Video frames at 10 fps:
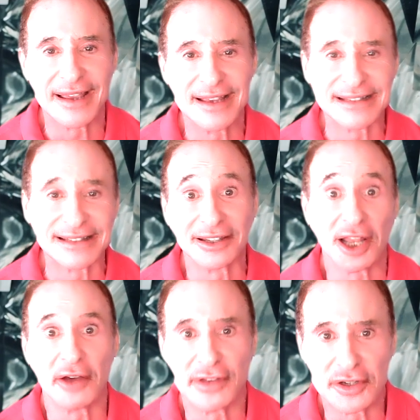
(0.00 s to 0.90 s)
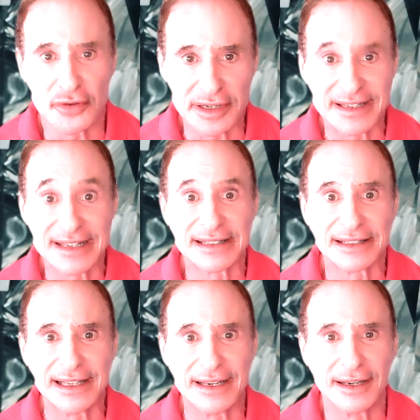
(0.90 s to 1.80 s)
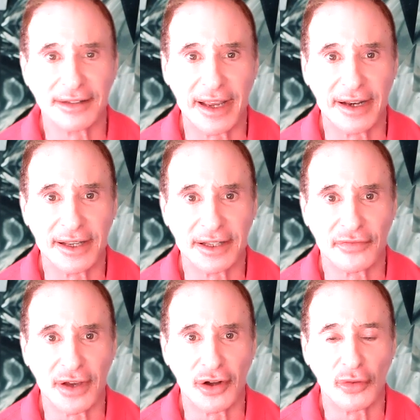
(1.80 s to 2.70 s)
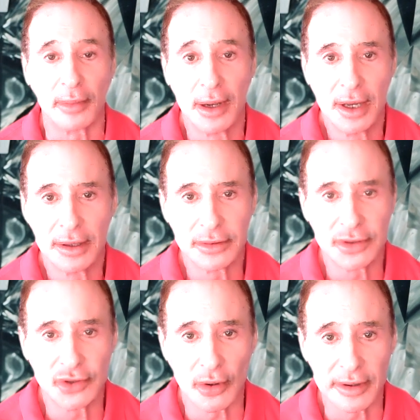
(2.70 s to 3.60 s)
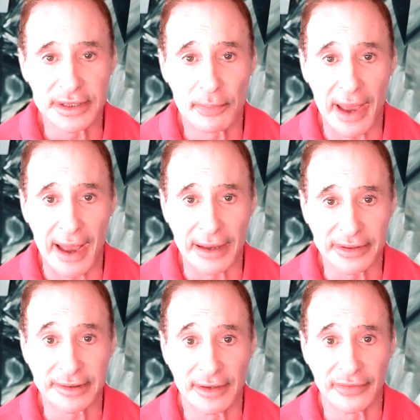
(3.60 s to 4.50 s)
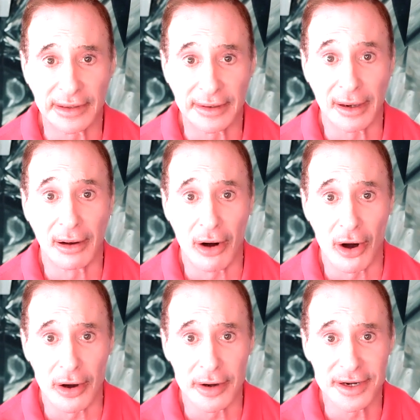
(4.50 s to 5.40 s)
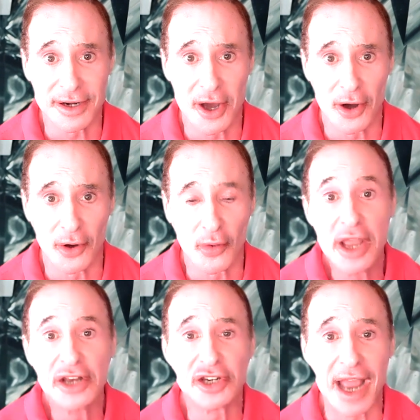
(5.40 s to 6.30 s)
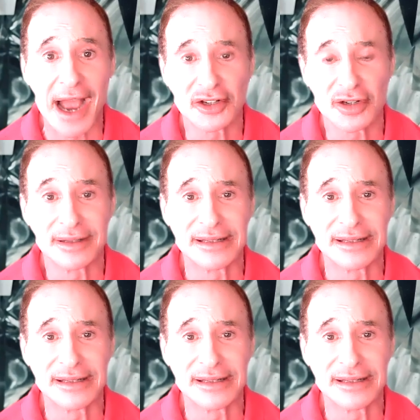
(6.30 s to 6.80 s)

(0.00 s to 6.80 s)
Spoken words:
his love interest, his leading lady in the film. Doris passed, giving it a hard no. She actually